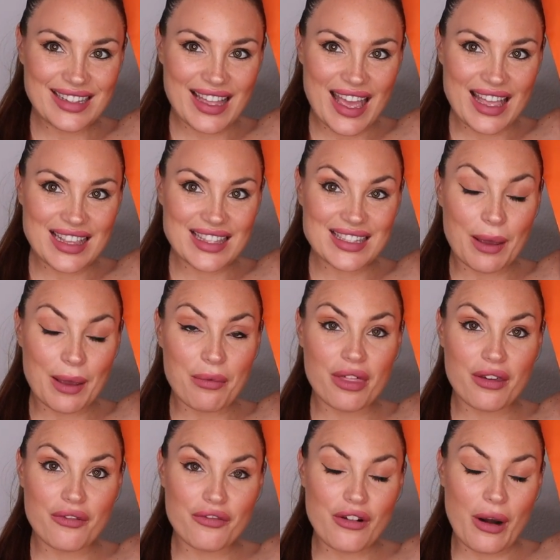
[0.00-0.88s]
It's
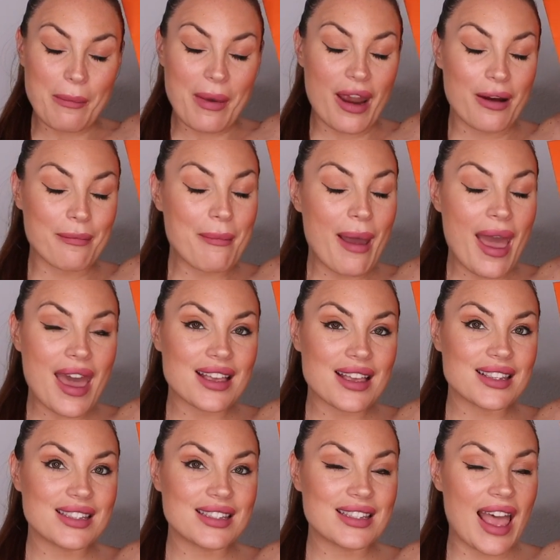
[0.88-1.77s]
something from
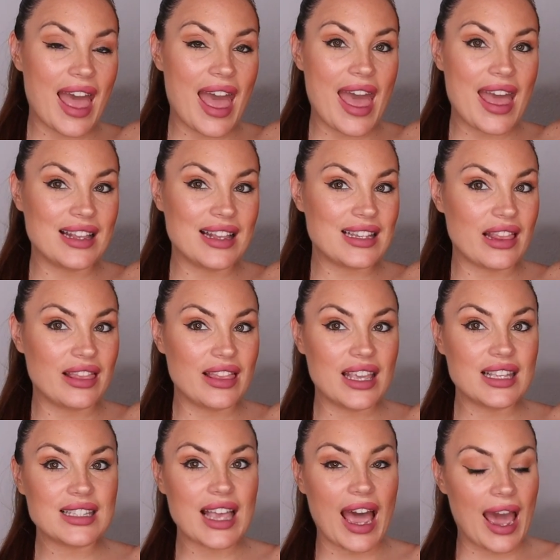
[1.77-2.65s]
Hermes and
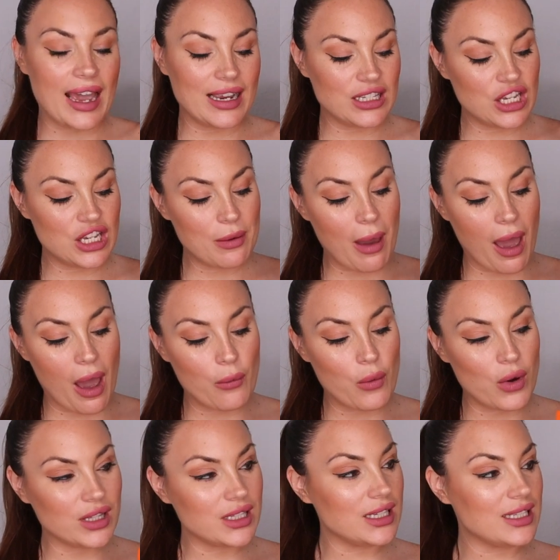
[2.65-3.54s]
this item I
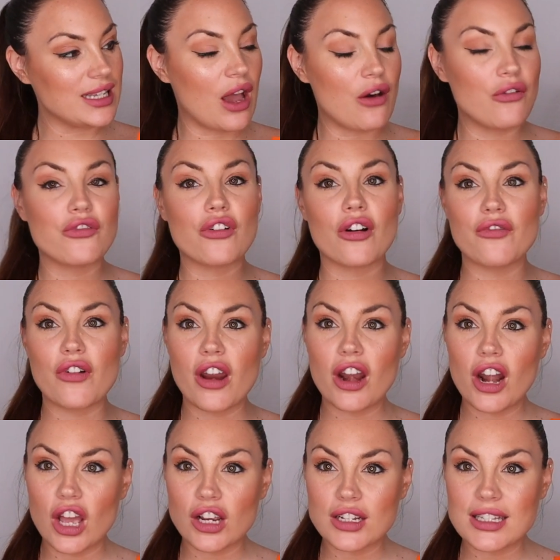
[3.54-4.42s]
wanted now for a
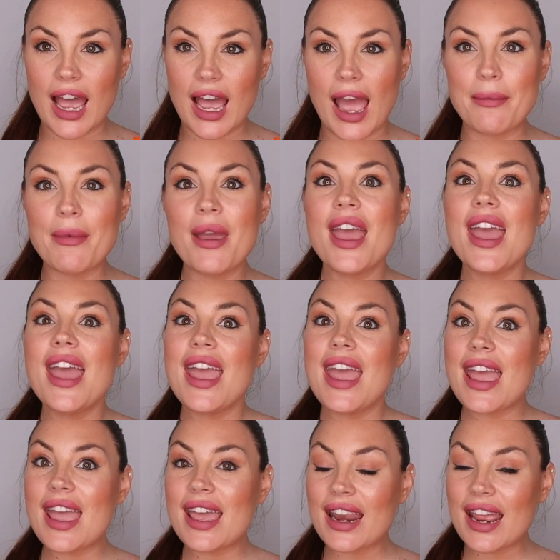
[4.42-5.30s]
very long time.
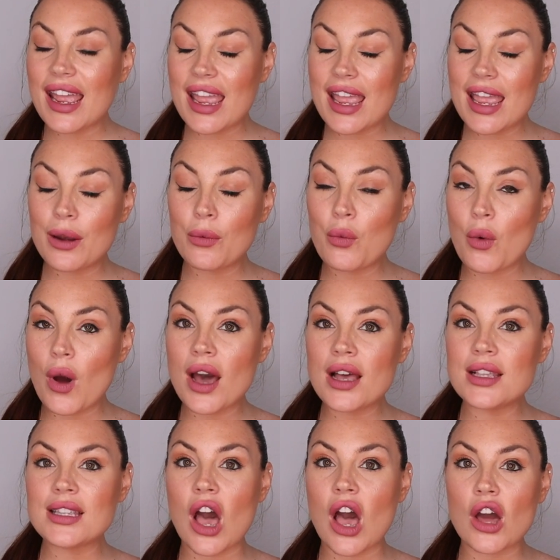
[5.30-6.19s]
It
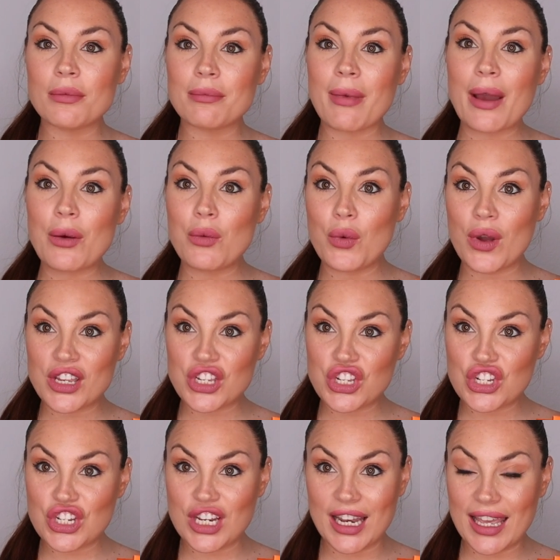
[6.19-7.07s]
was on my
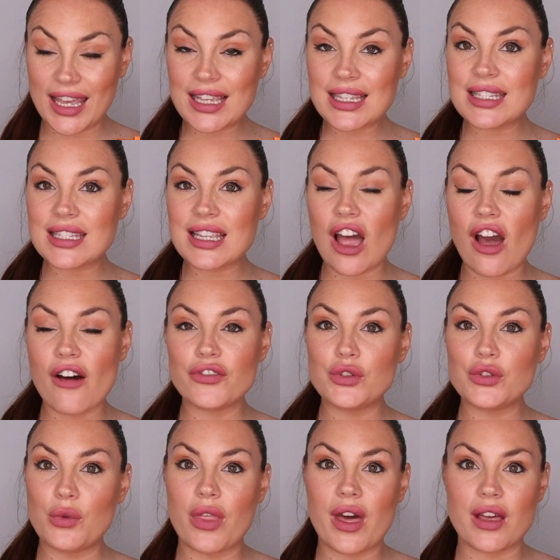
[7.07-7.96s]
wish list
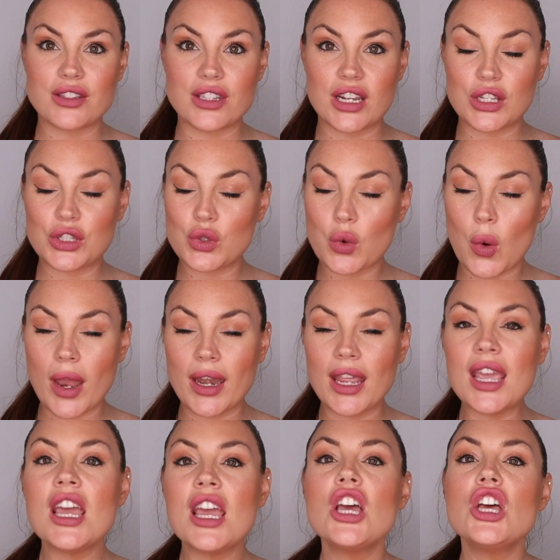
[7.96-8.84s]
of
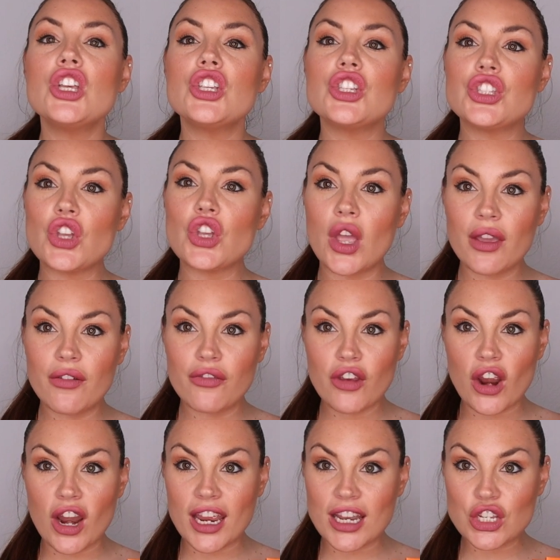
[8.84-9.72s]
2020. So
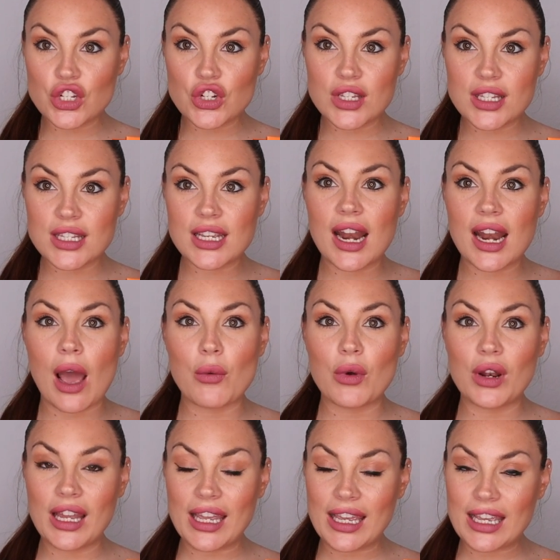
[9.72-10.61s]
if you're interested, I
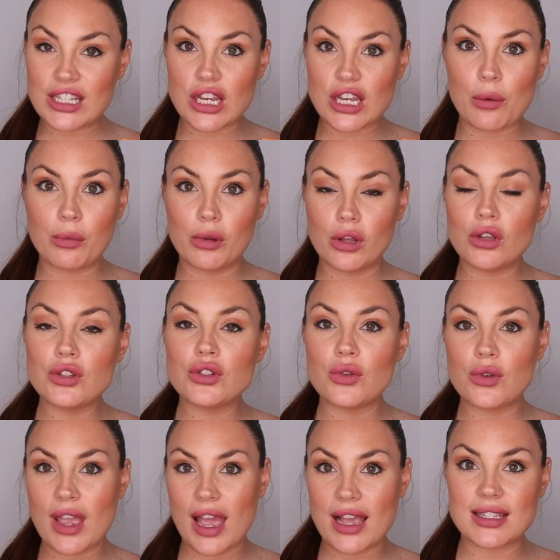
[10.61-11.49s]
will link it down below
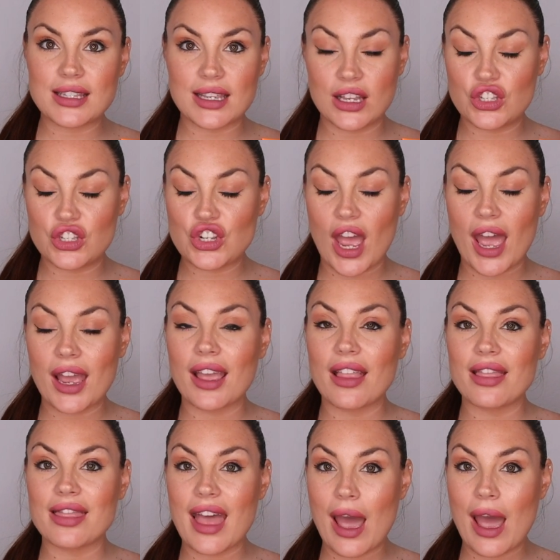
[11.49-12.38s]
so you guys can
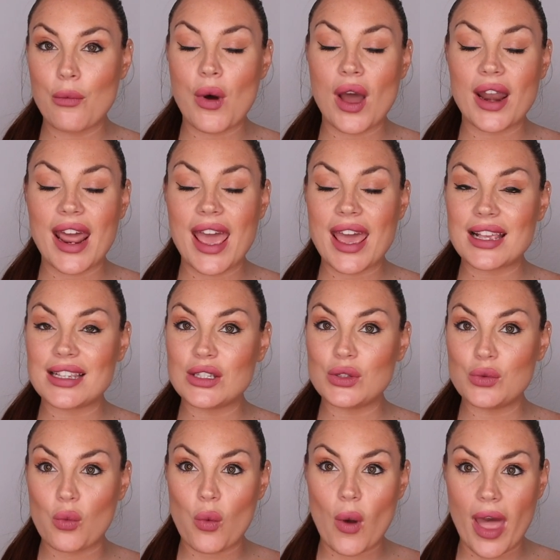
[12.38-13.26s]
check that one
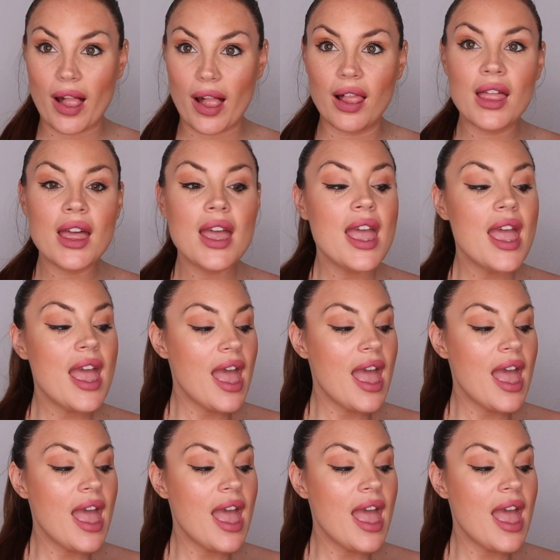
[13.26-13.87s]
as well.